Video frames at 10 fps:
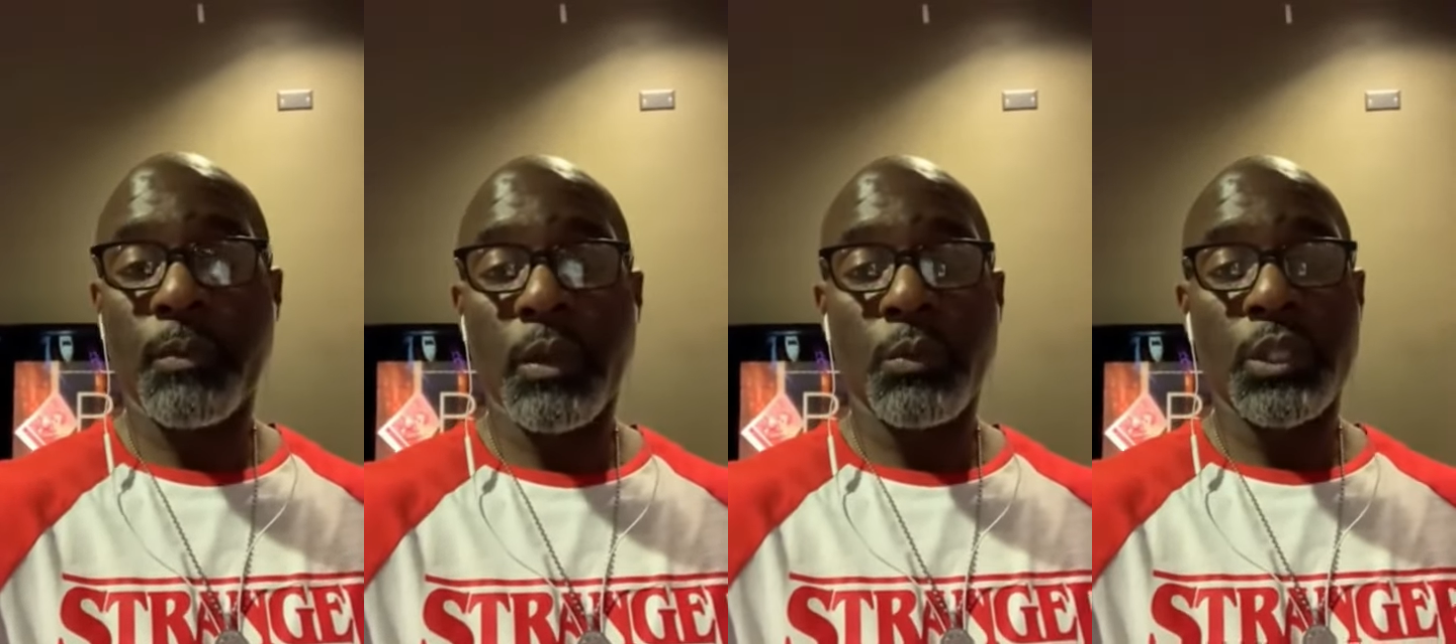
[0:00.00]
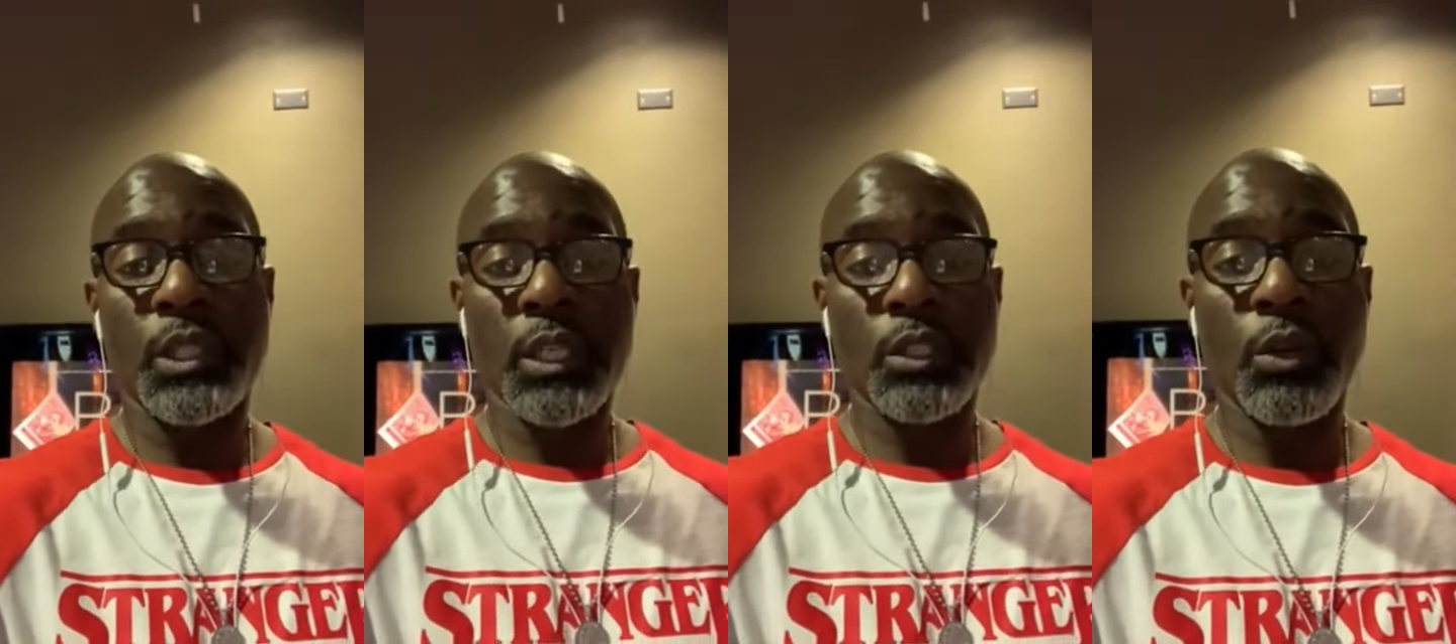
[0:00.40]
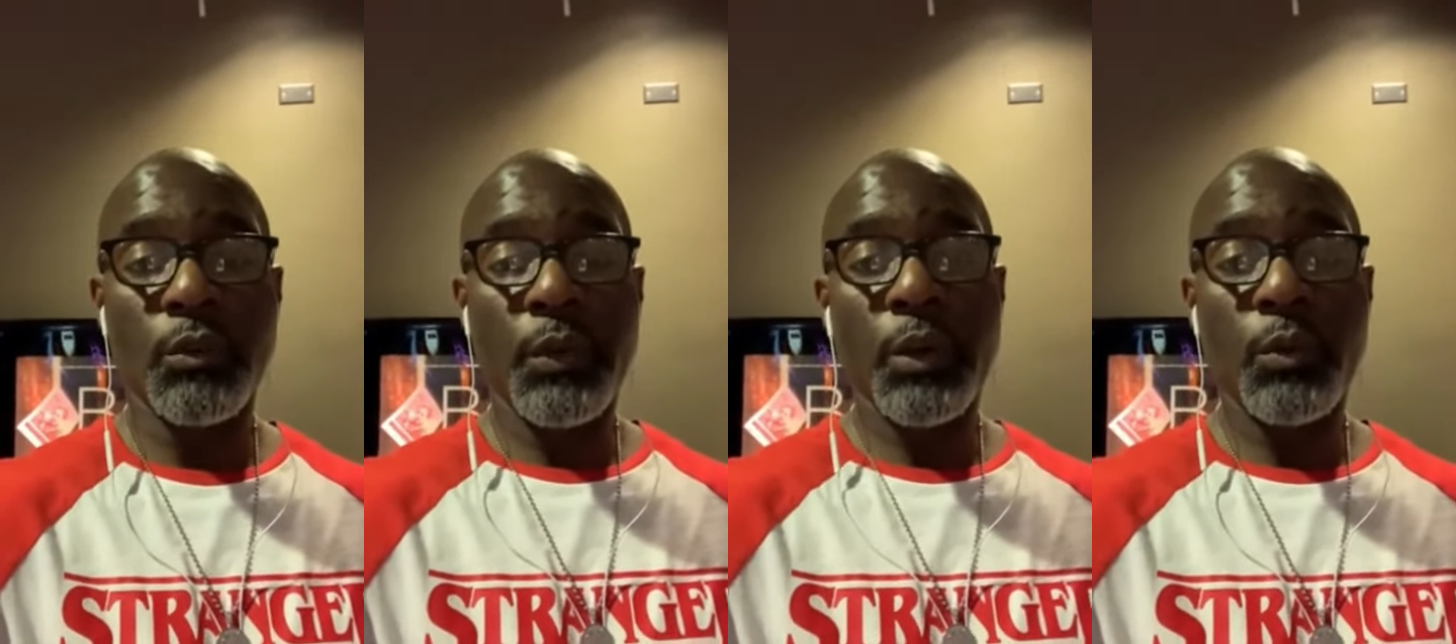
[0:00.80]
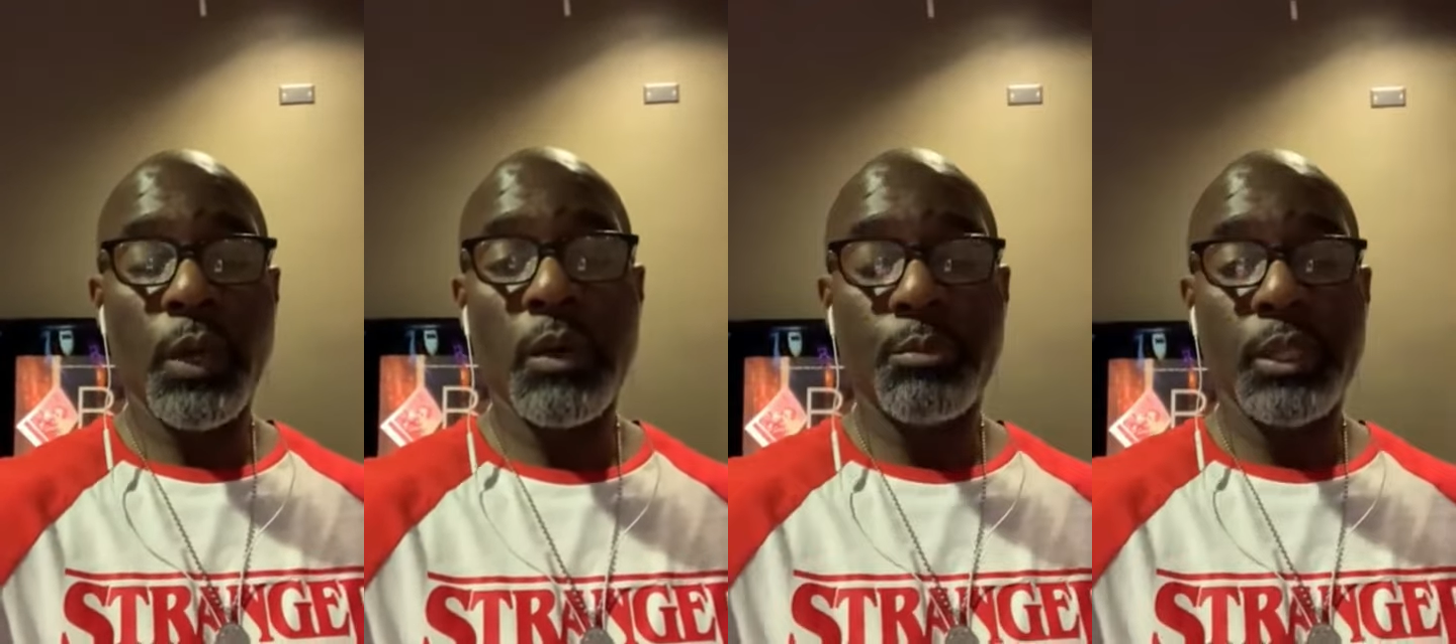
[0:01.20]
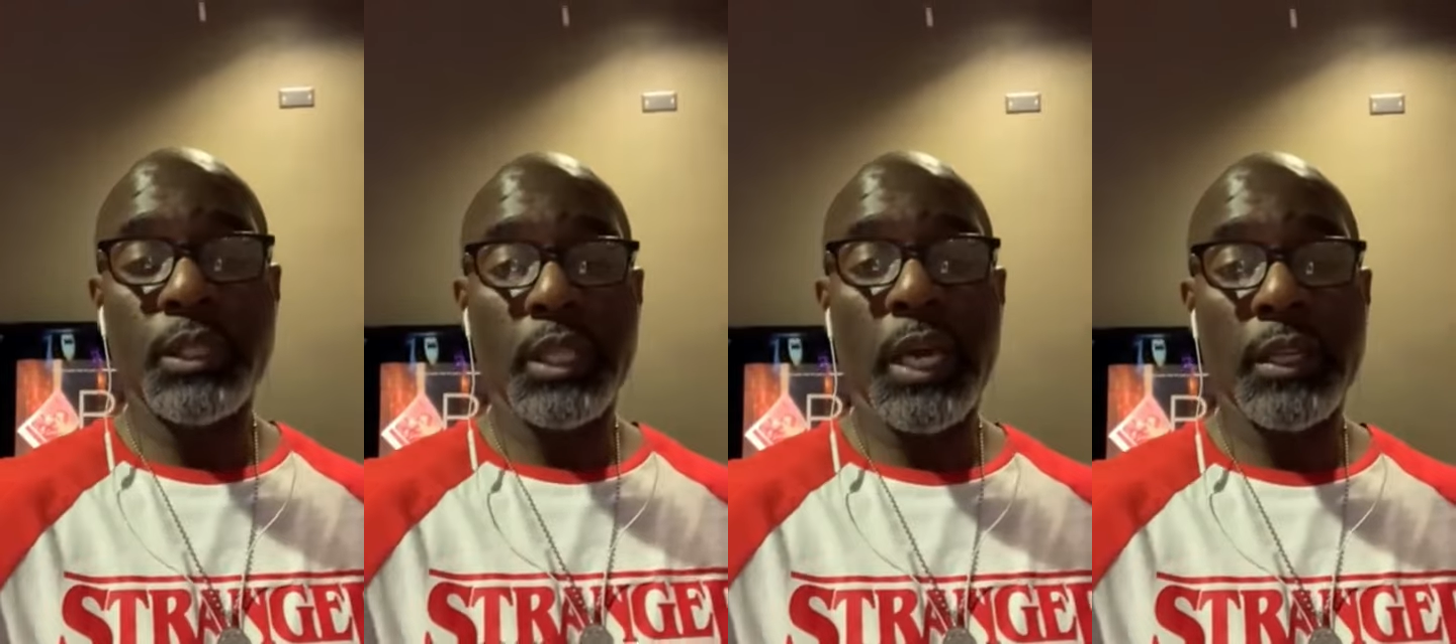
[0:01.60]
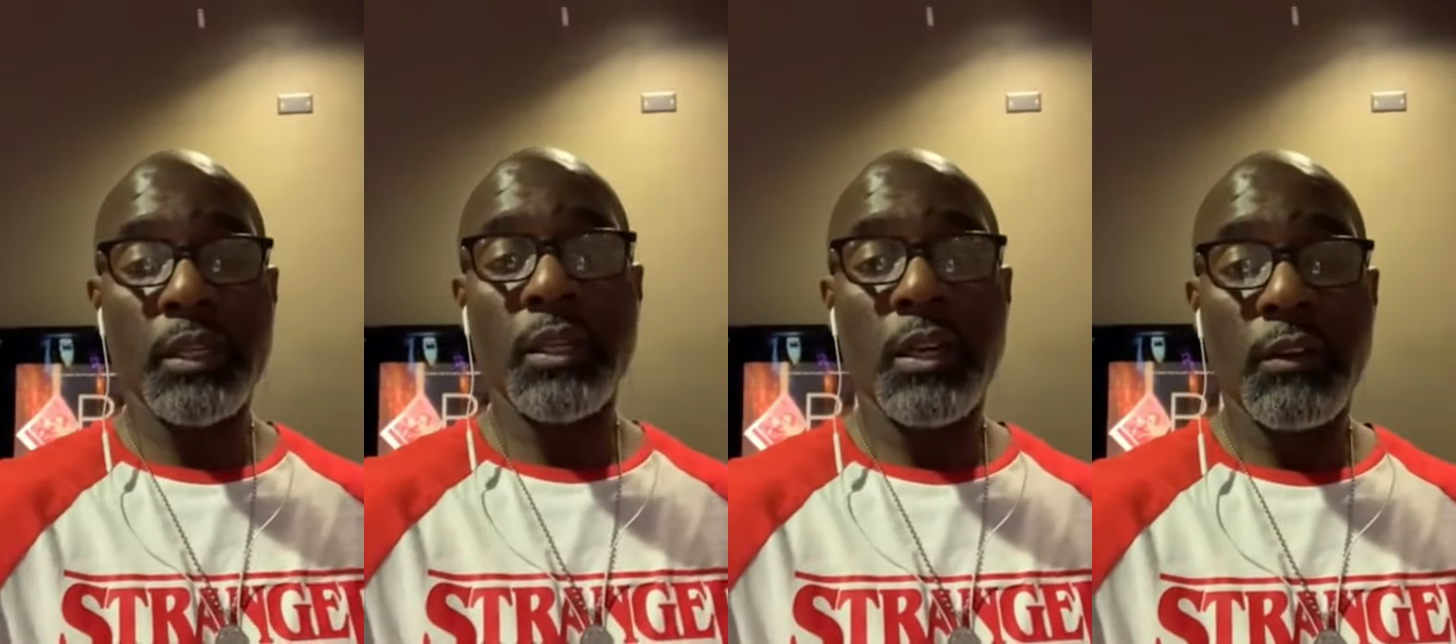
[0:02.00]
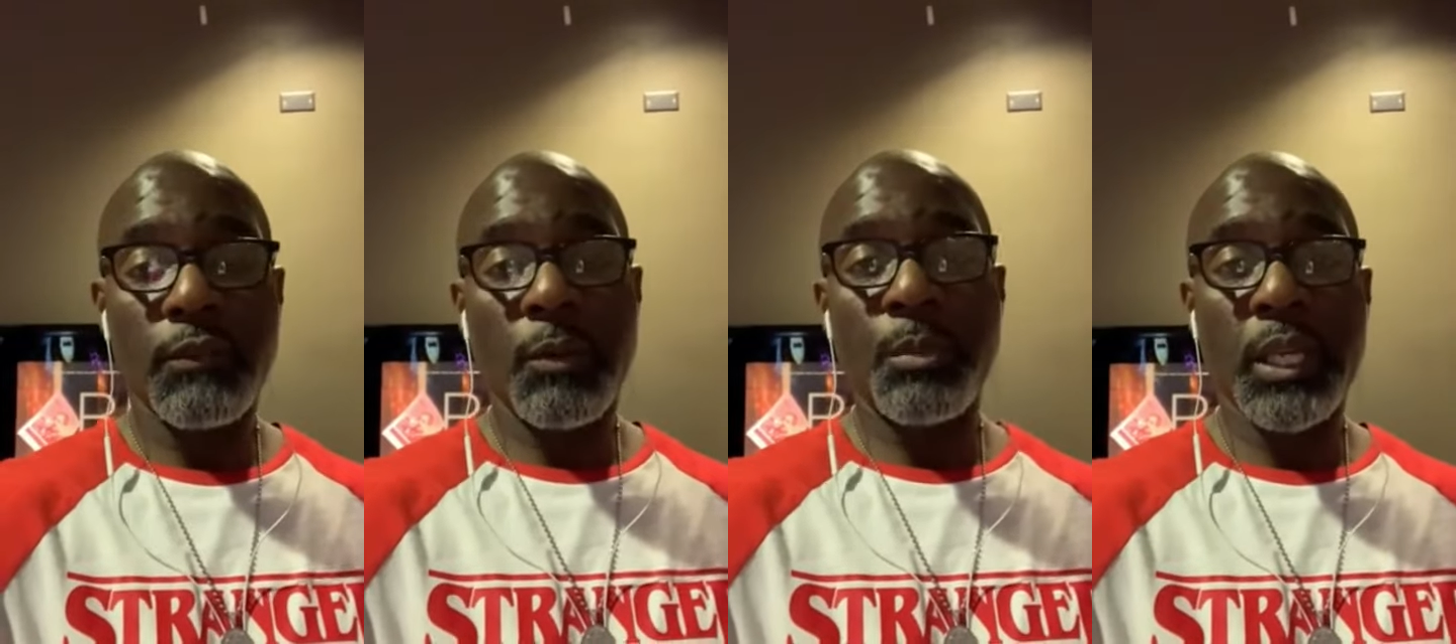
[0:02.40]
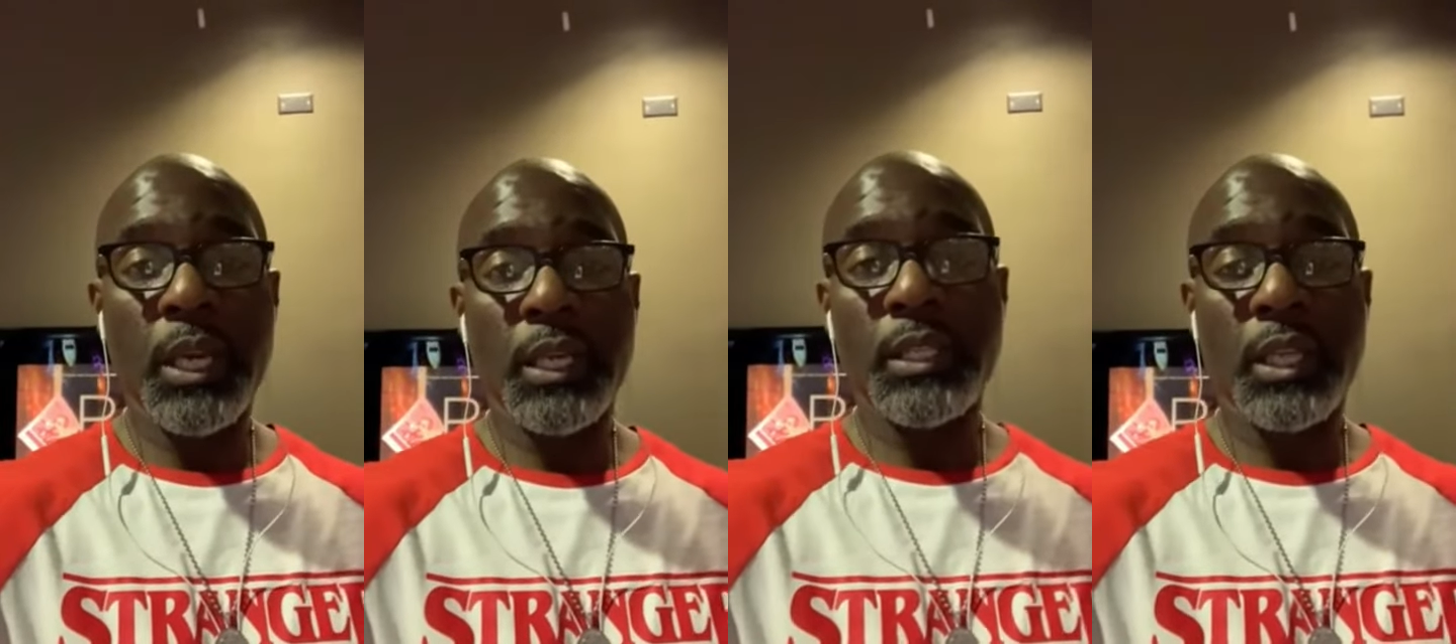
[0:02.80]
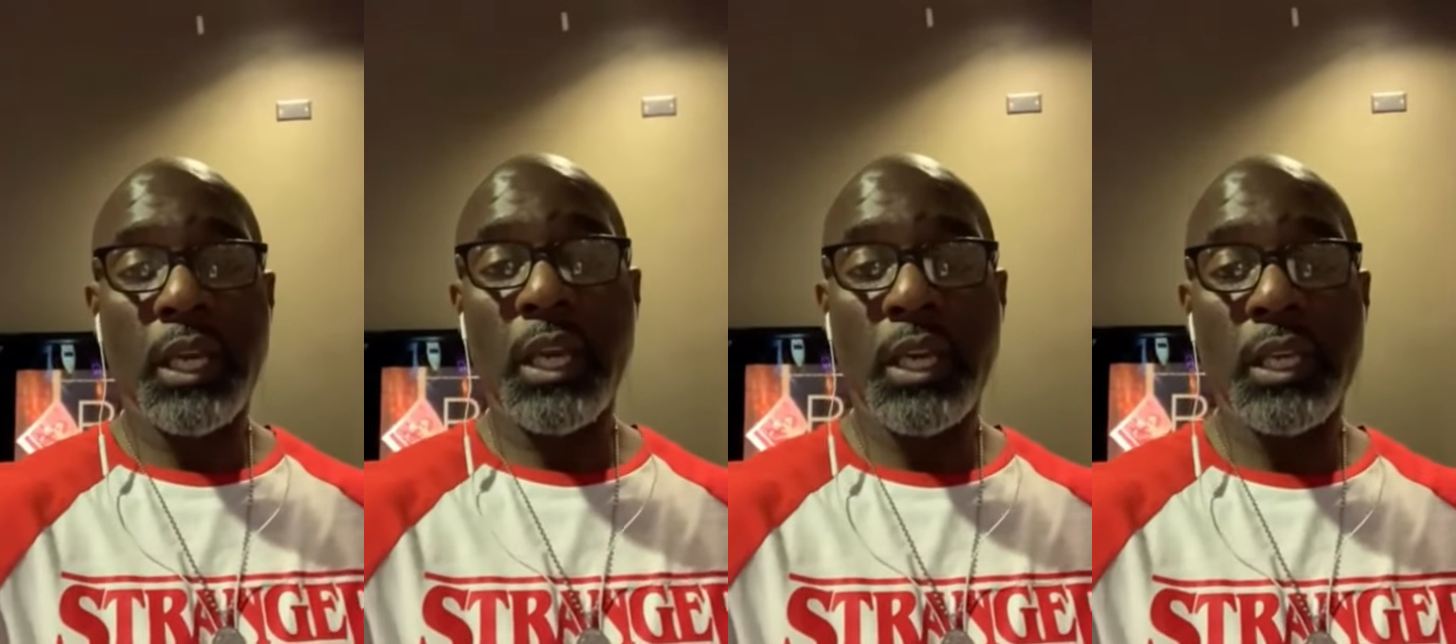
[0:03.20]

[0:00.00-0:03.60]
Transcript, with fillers: was just so very well put together from beginning to end.